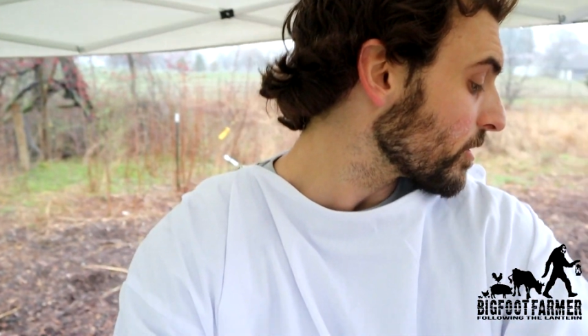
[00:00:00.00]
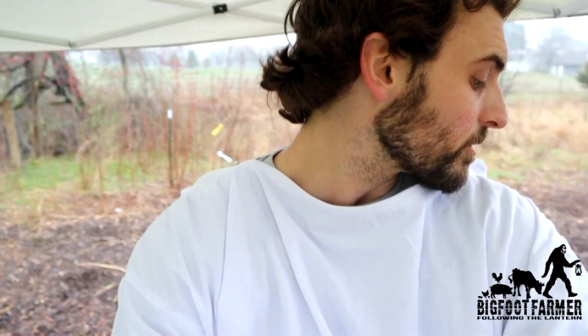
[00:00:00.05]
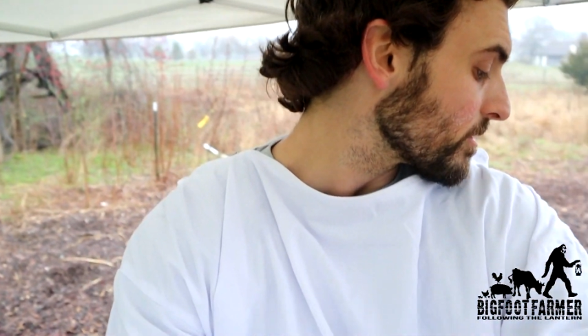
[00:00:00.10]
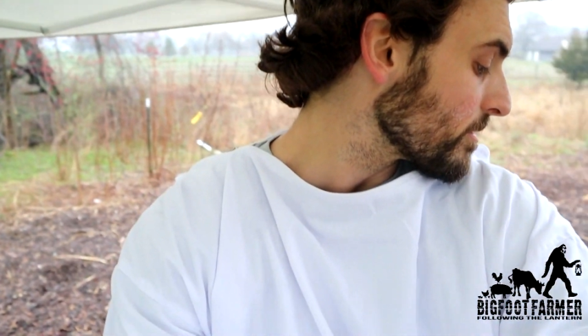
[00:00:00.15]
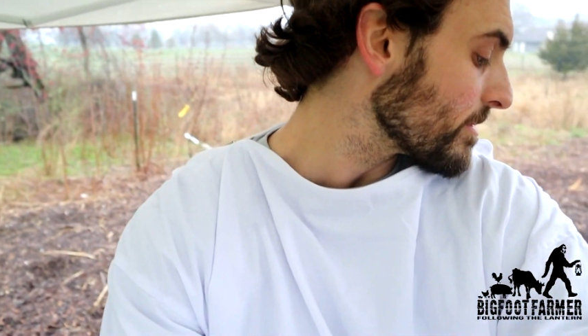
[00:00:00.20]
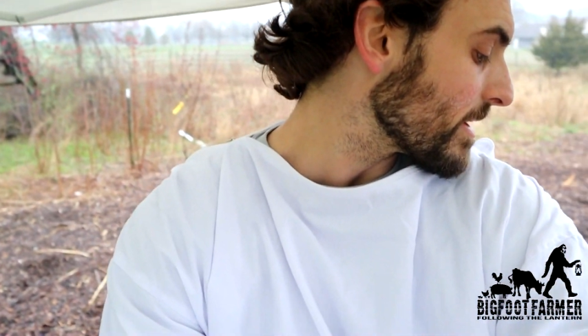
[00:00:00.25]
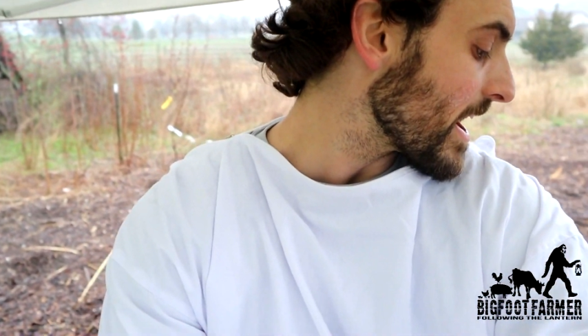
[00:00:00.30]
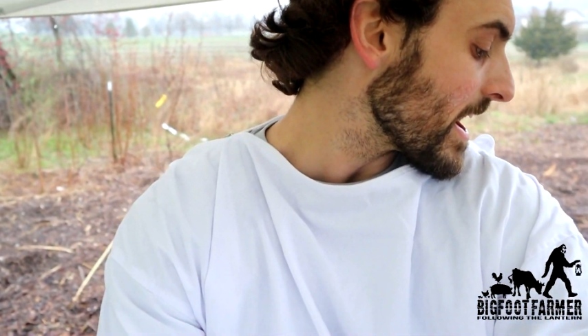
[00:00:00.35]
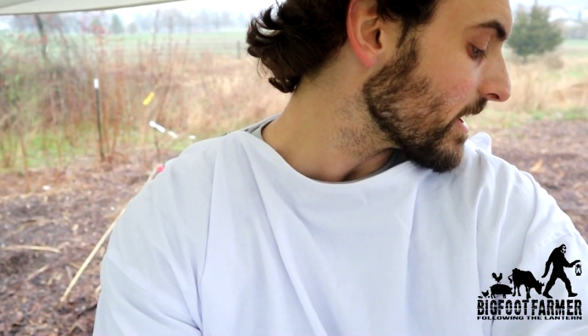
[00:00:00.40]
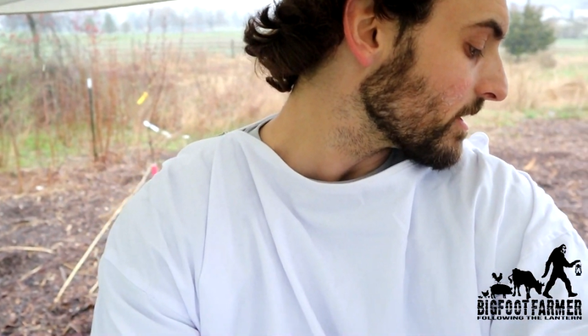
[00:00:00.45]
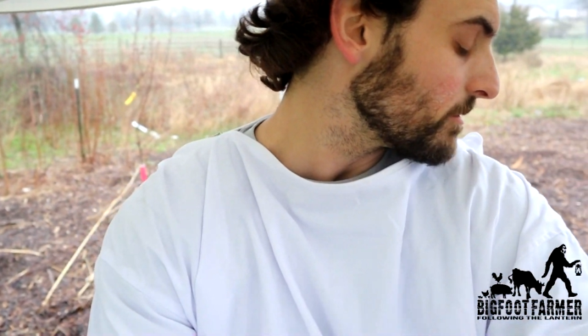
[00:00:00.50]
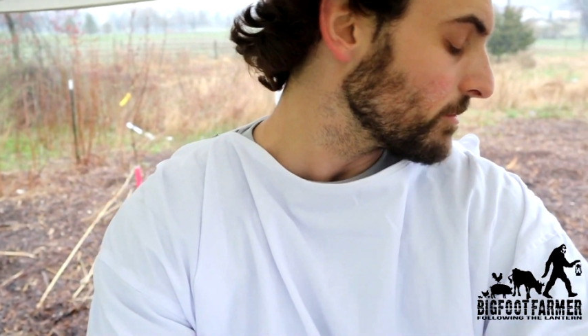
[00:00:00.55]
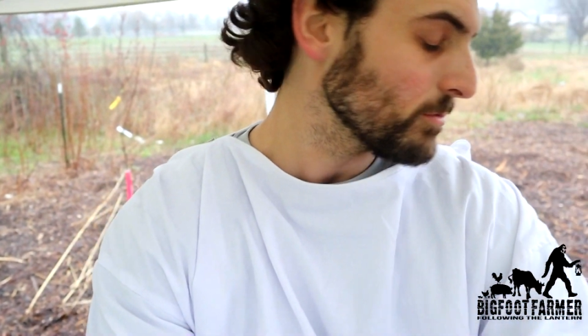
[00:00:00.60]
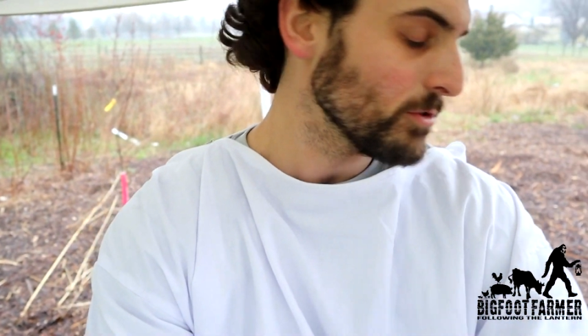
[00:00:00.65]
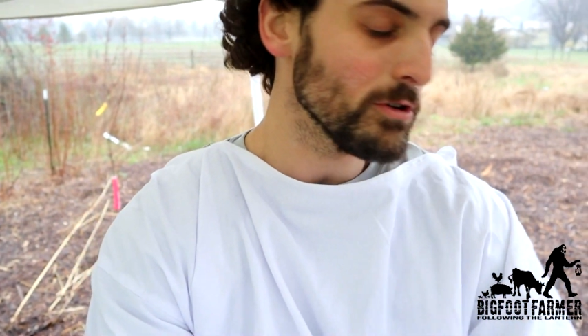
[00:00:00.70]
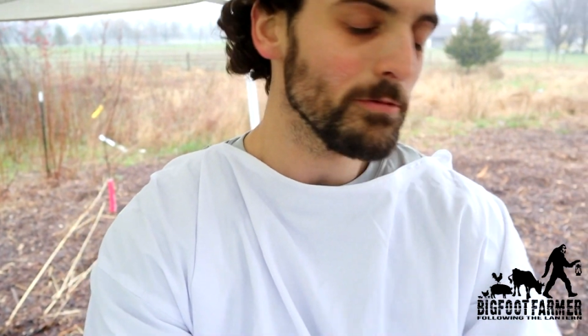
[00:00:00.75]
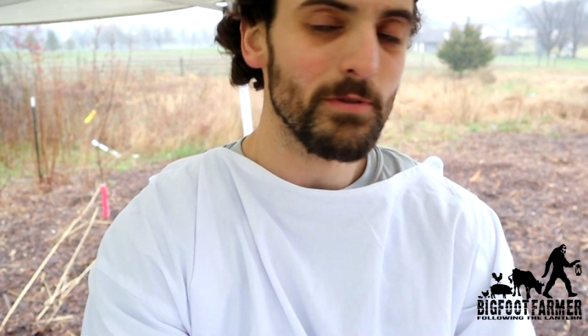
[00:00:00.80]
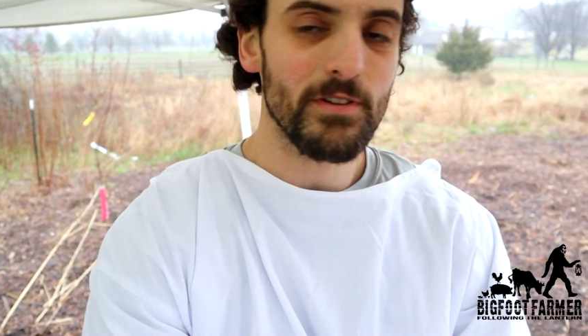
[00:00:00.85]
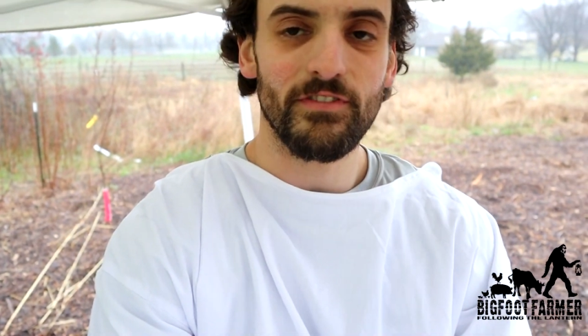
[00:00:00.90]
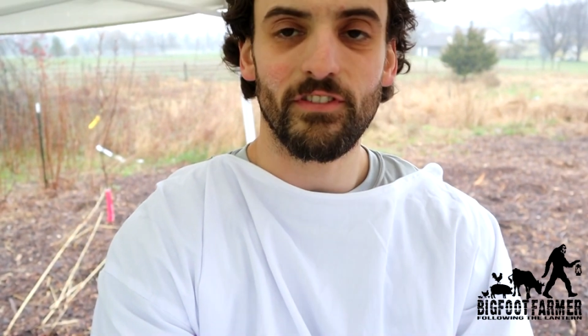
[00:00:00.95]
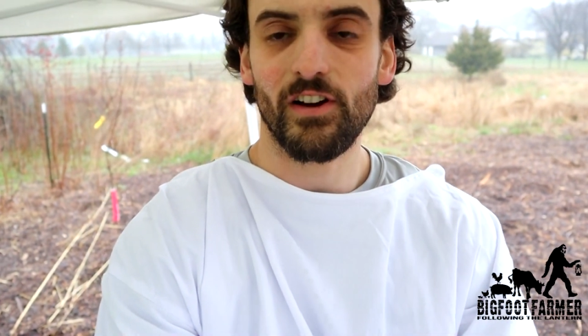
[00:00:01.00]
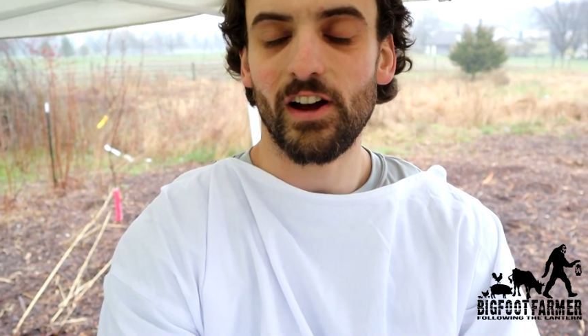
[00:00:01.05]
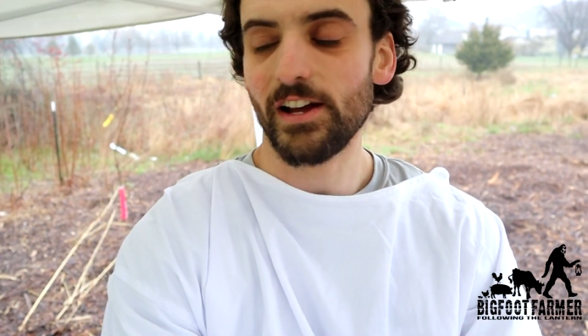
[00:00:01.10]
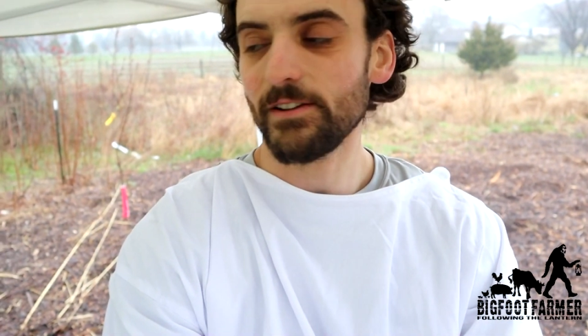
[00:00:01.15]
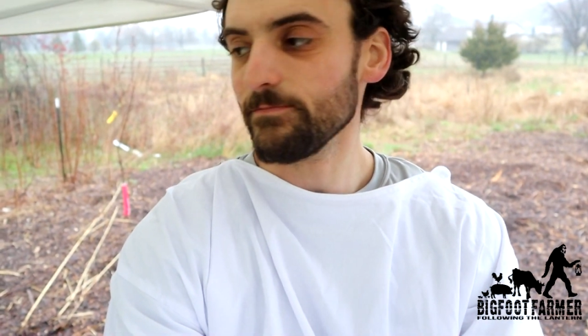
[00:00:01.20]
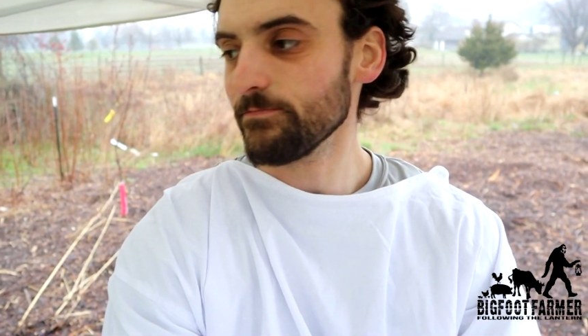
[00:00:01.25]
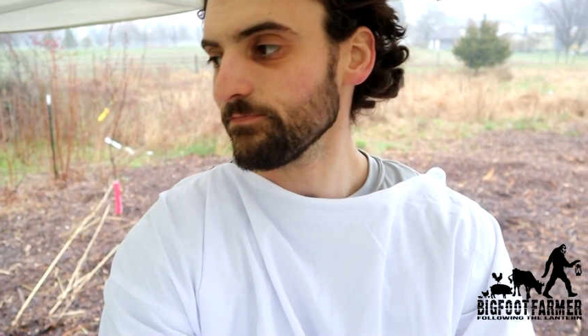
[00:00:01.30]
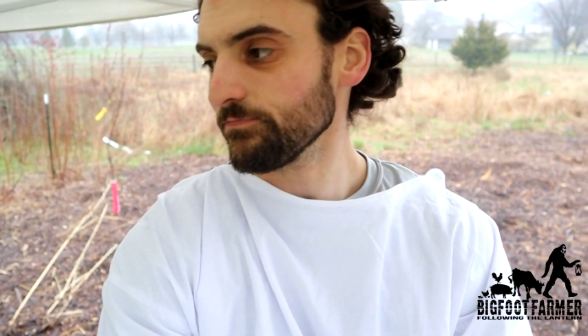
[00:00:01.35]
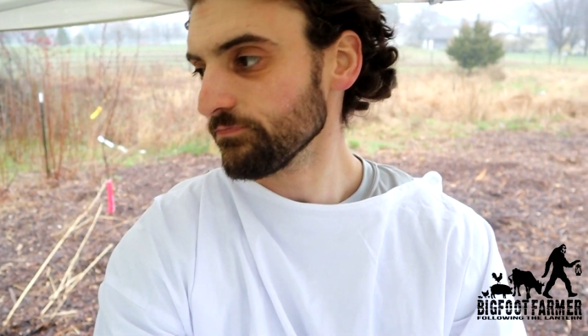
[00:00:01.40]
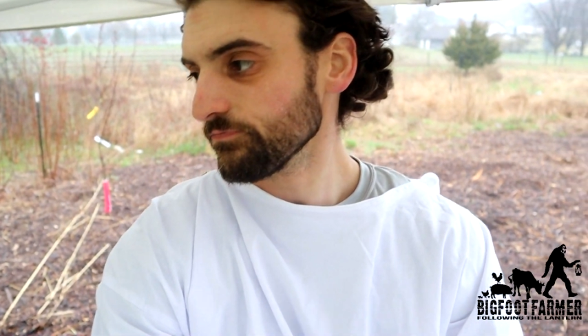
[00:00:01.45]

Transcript: On the back? We'll be fine.